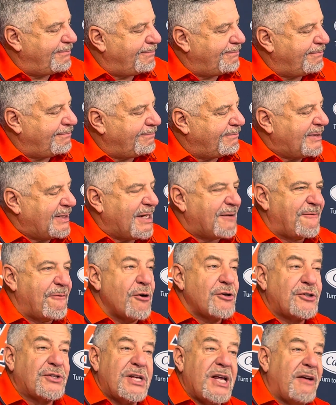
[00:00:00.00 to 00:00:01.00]

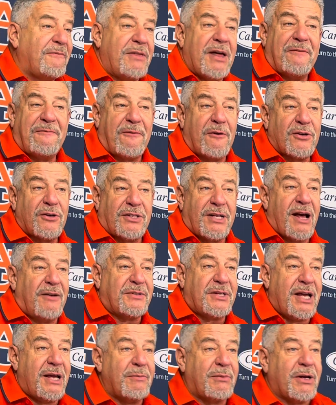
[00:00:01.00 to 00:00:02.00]
that first half
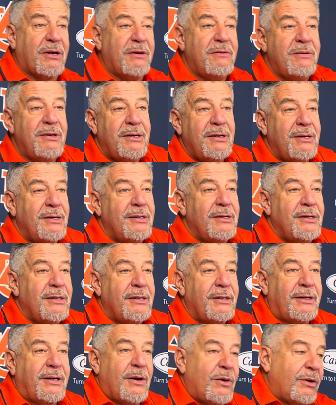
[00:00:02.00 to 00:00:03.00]
team
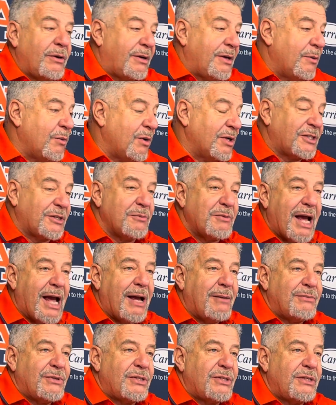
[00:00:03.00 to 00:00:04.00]
can win some
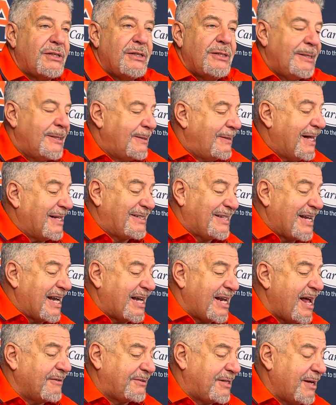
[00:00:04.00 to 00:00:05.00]
games. That second
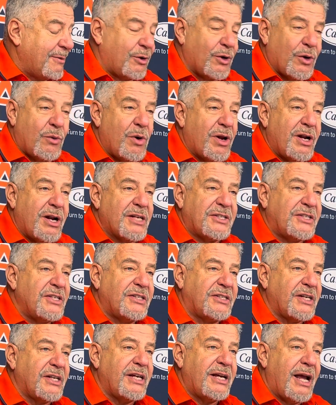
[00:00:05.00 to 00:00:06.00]
half team couldn't win an
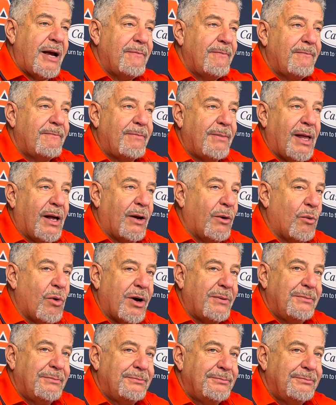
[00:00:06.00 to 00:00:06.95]
SEC game, not a one.